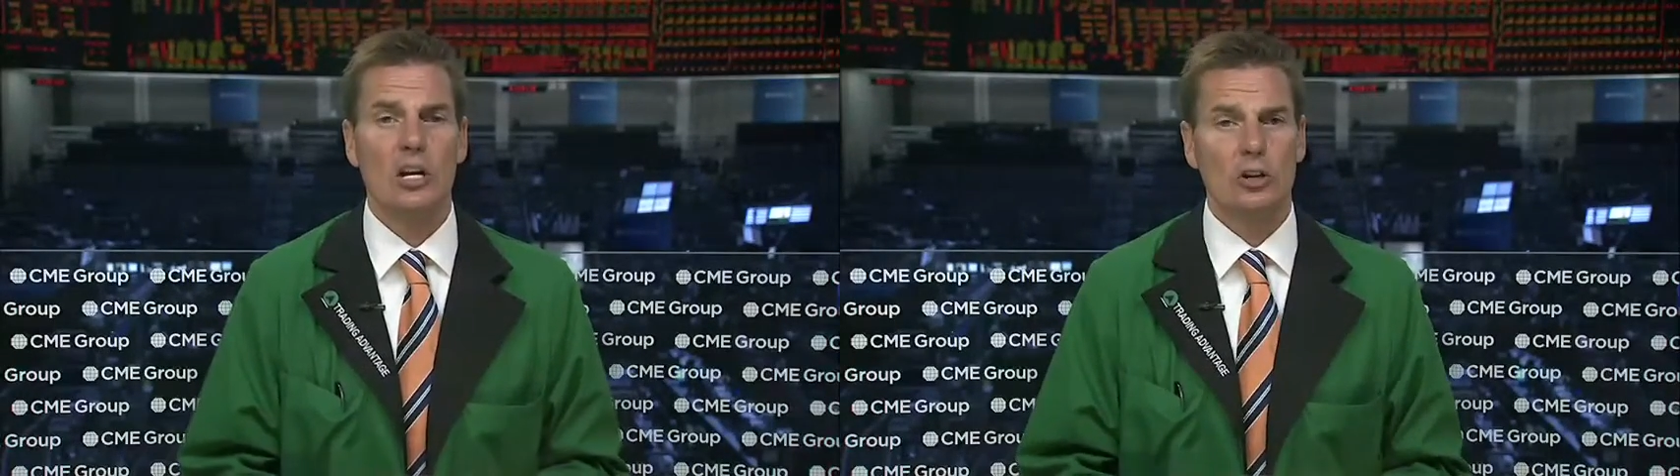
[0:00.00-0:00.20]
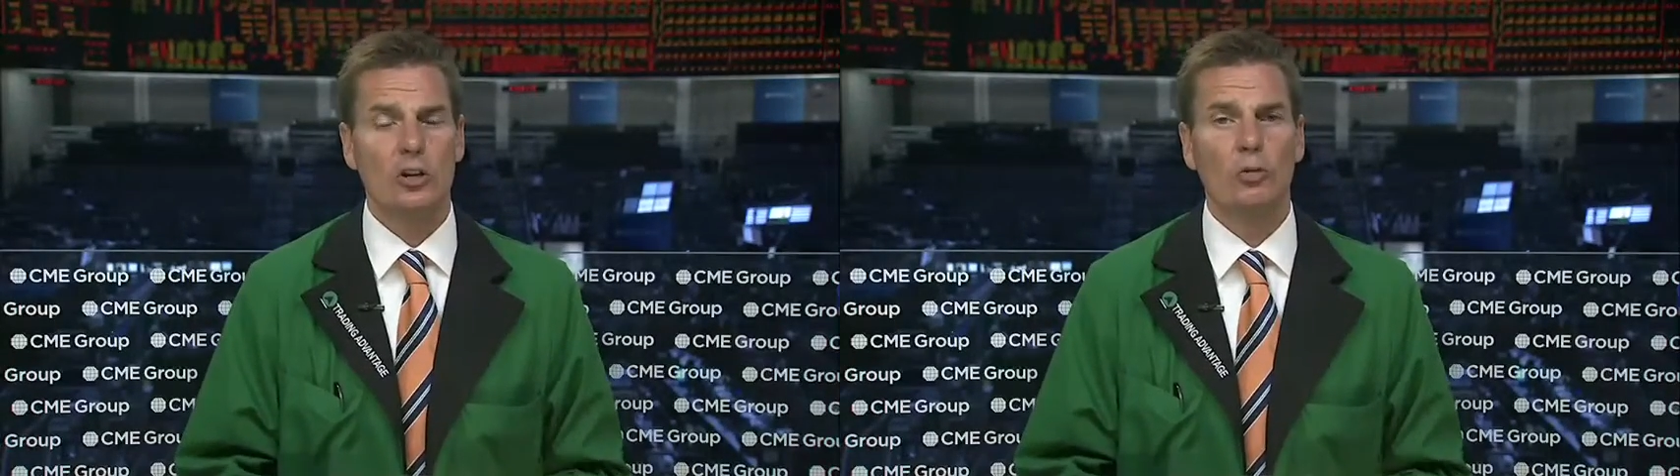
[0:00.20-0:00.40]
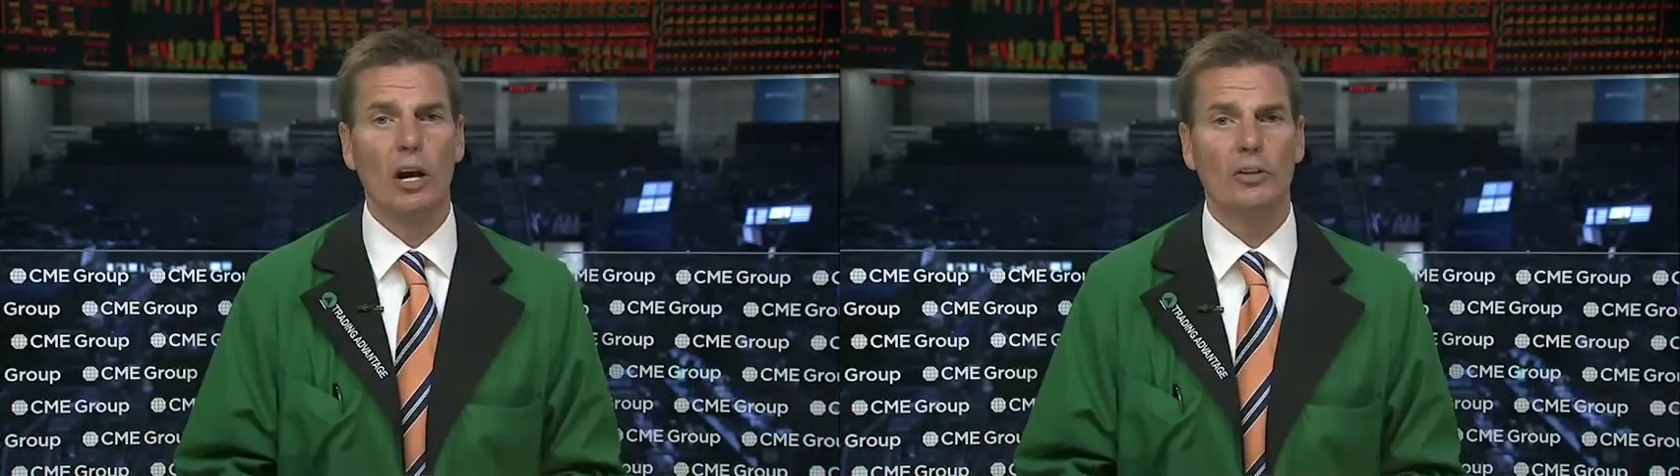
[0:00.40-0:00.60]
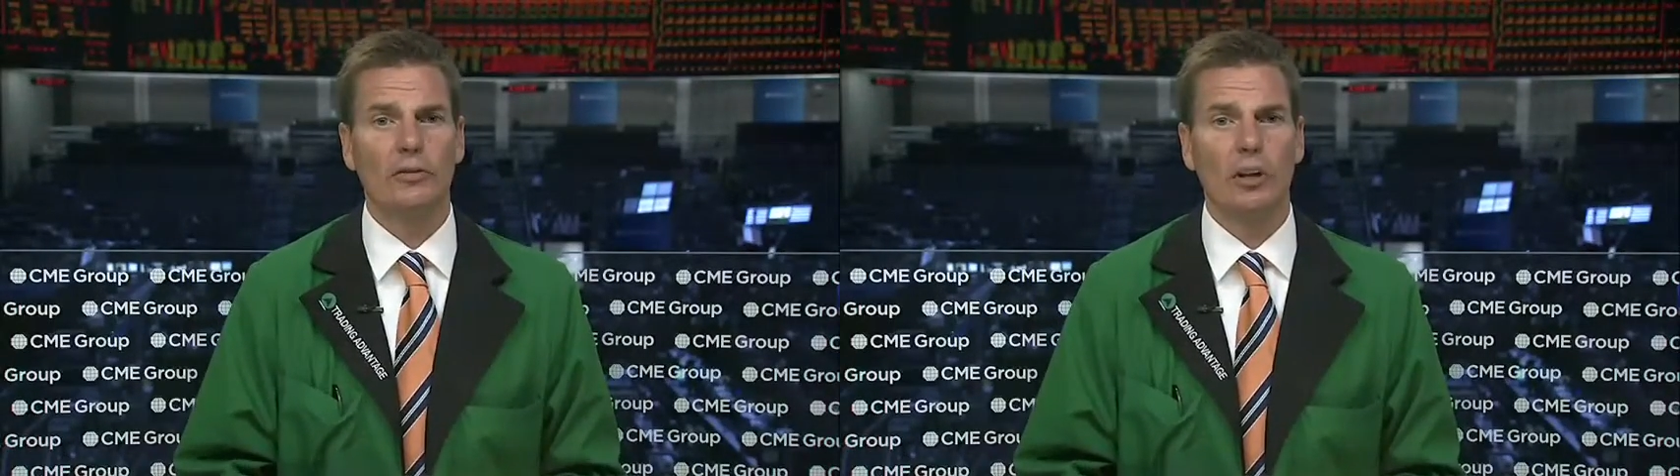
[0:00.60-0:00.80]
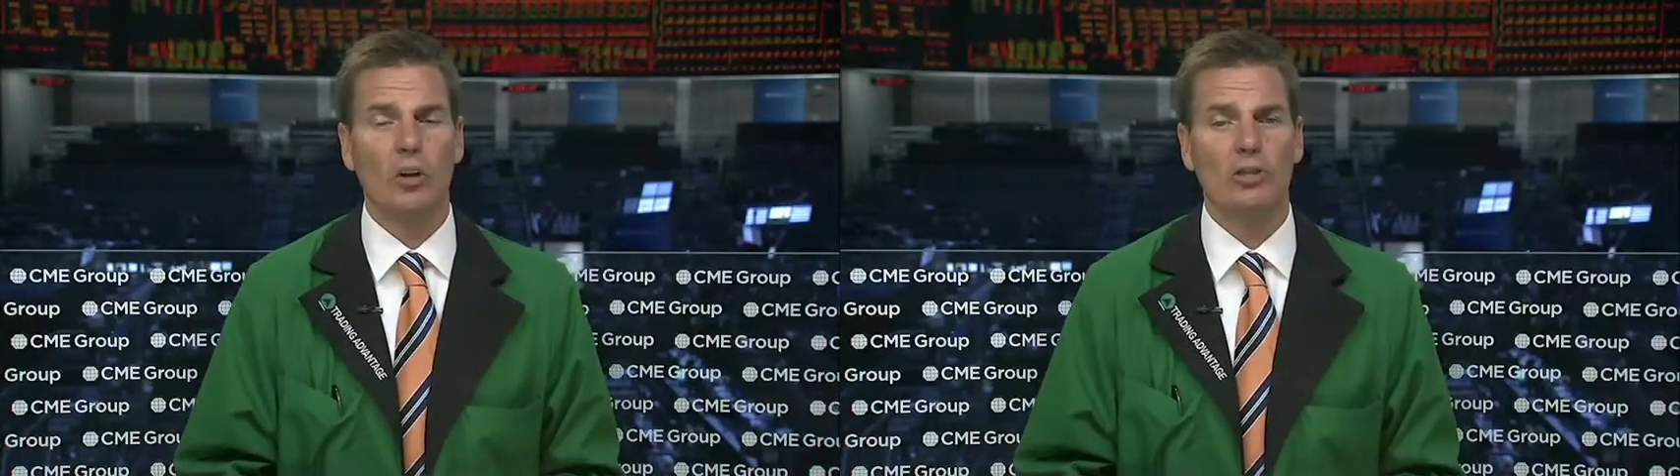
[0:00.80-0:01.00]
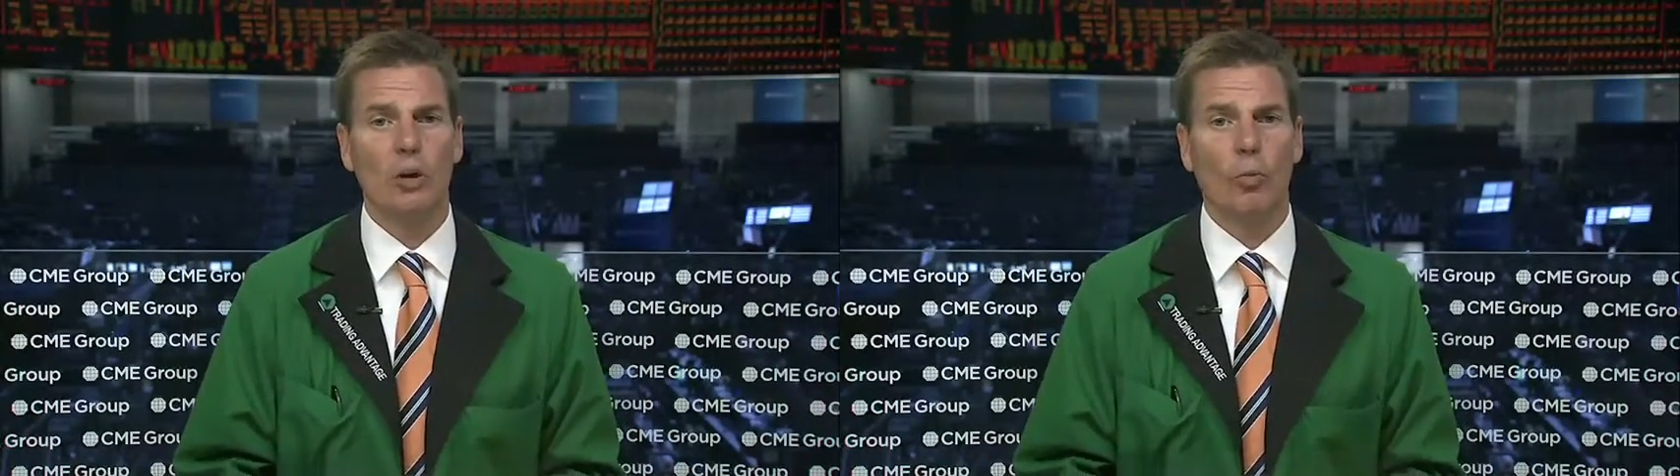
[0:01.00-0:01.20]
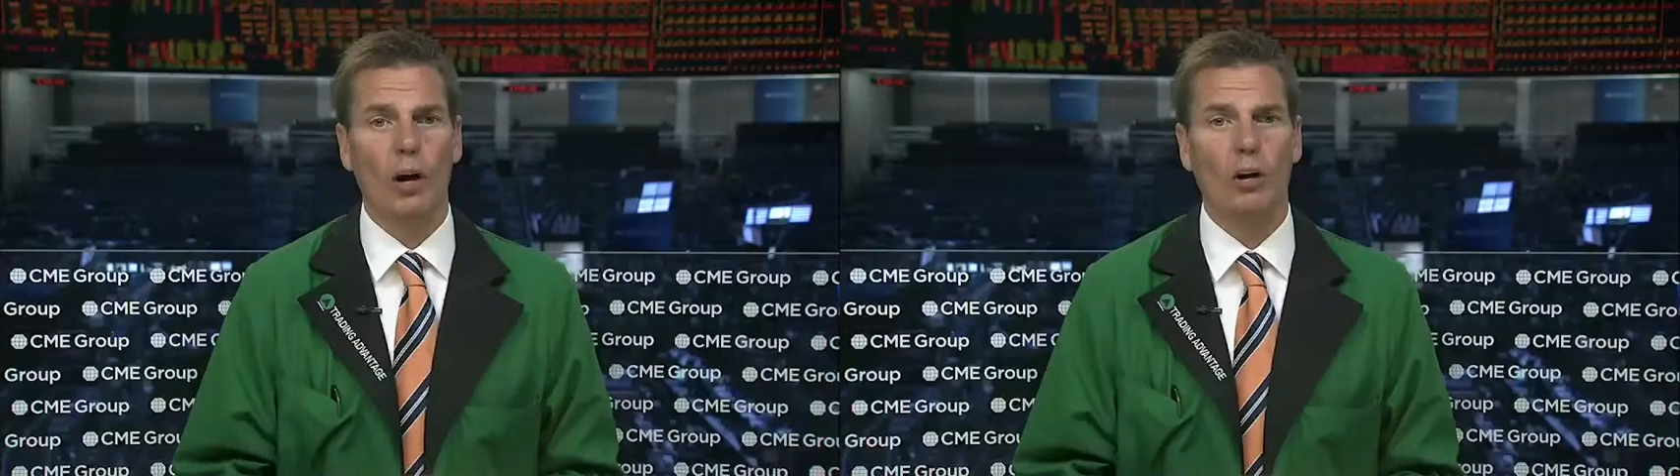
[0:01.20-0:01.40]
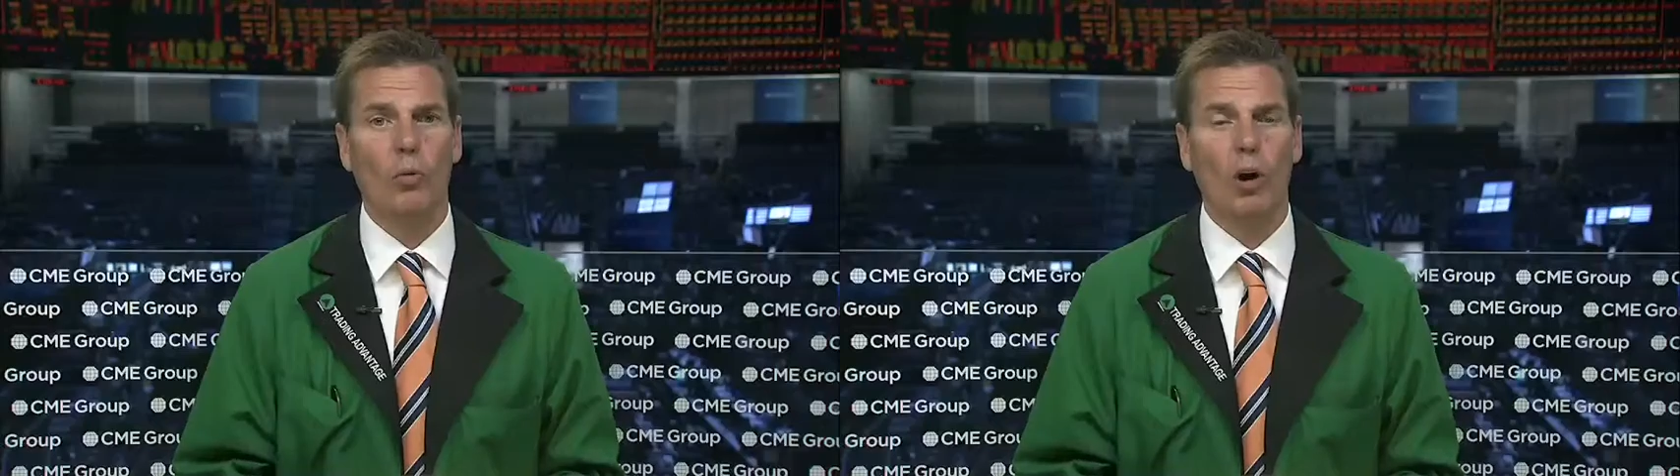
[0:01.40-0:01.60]
New relative lows at
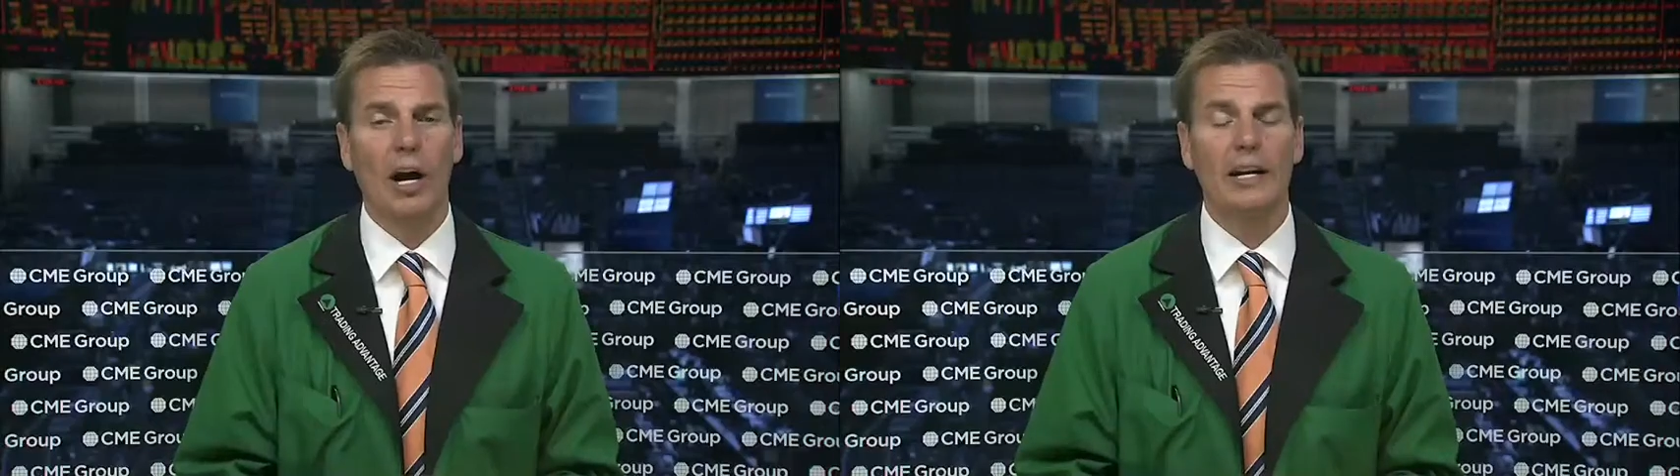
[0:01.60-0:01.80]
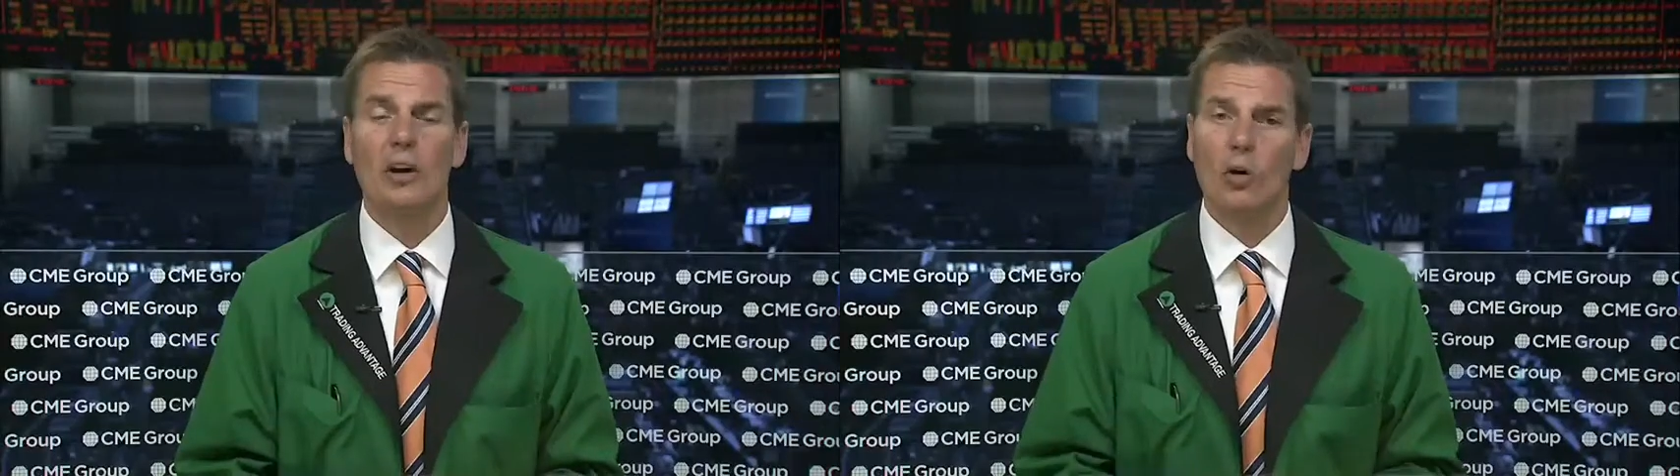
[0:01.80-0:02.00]
101.